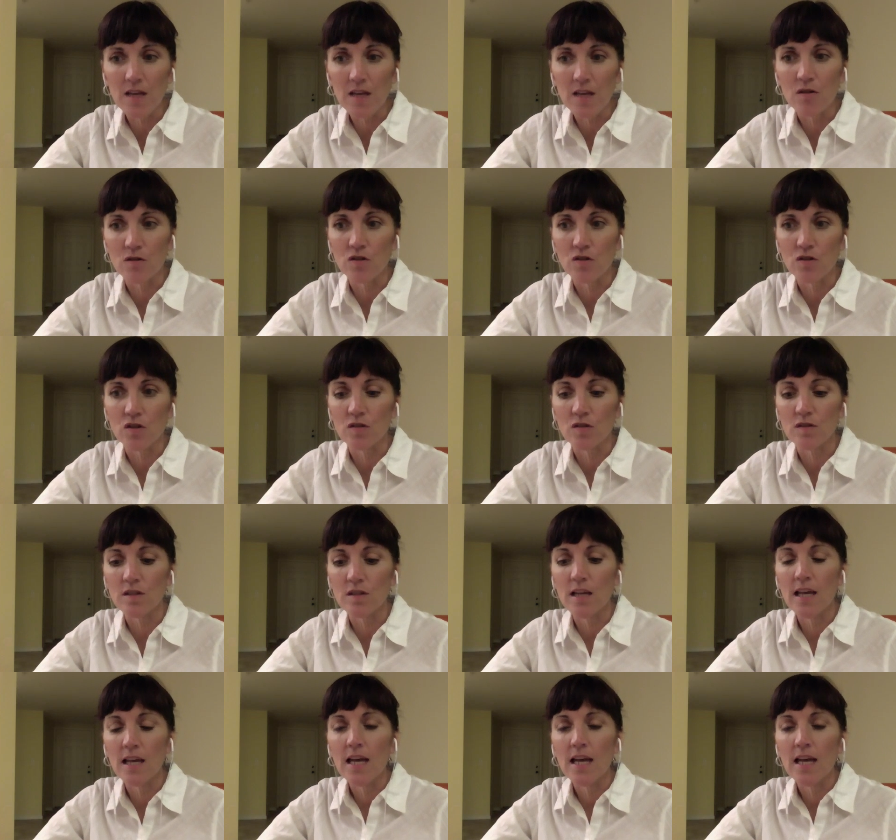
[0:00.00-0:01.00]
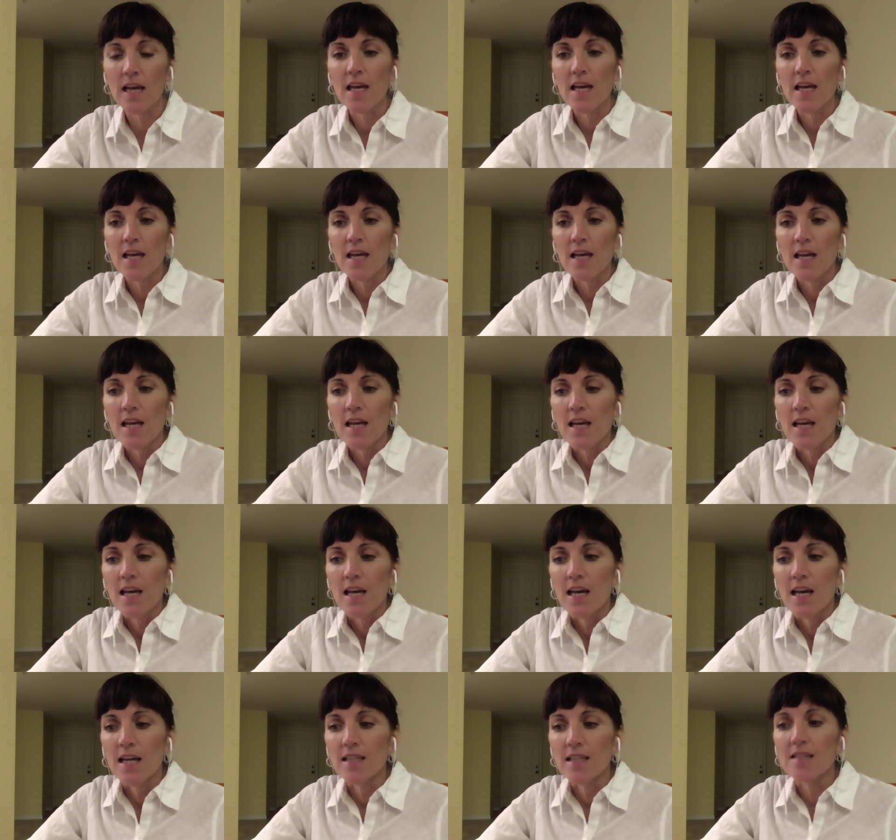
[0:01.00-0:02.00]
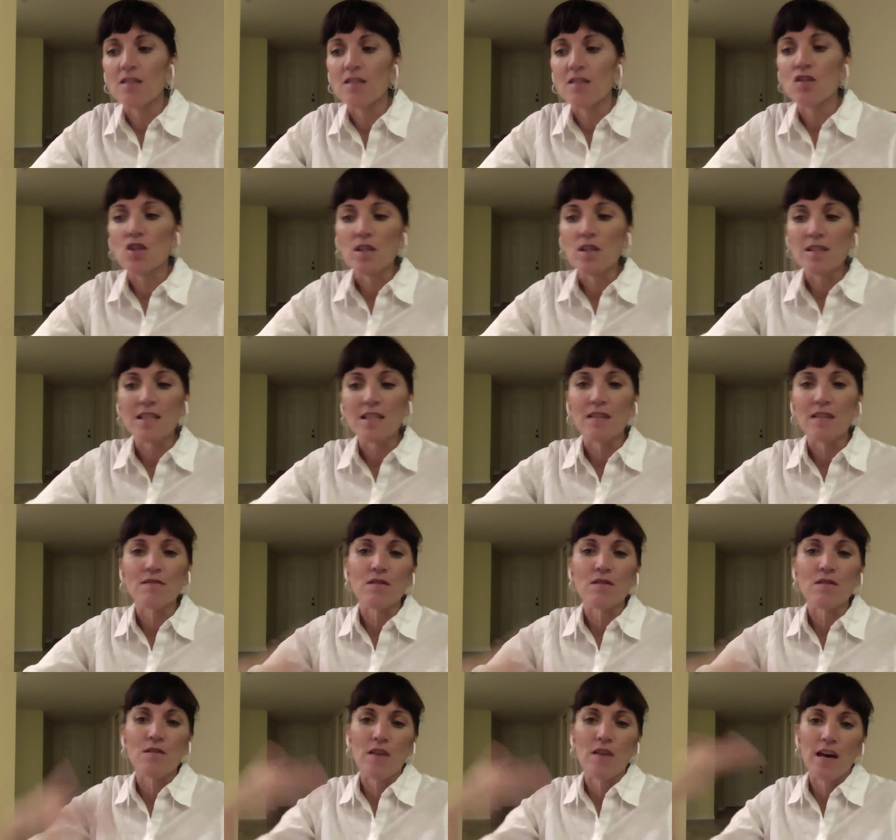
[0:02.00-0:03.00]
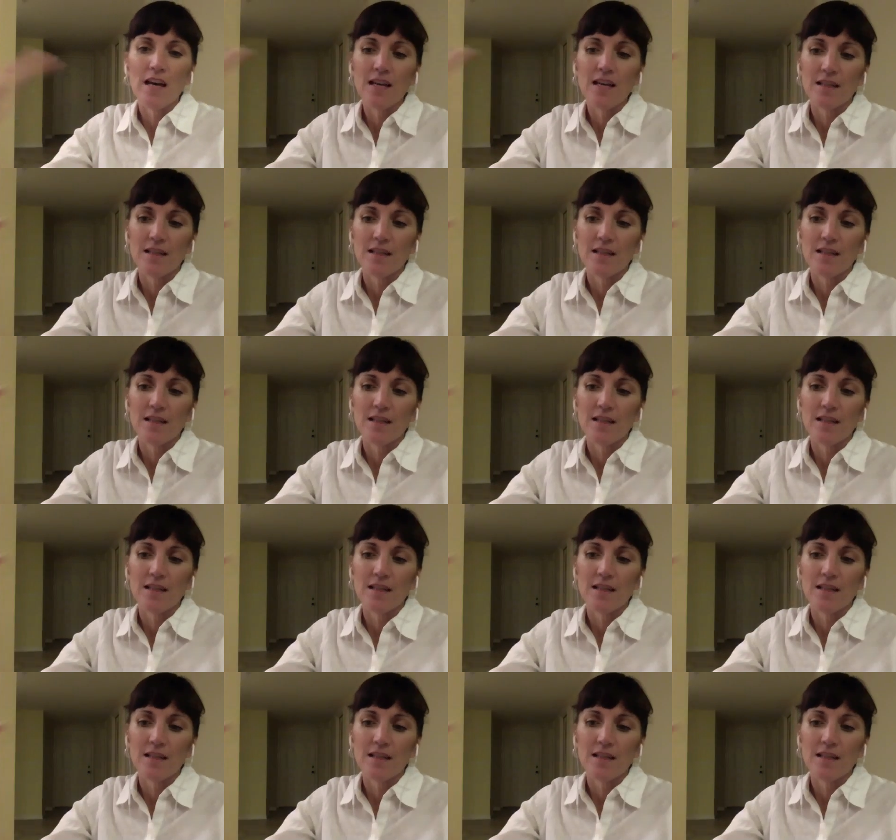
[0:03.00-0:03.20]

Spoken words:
or just, and it's just after that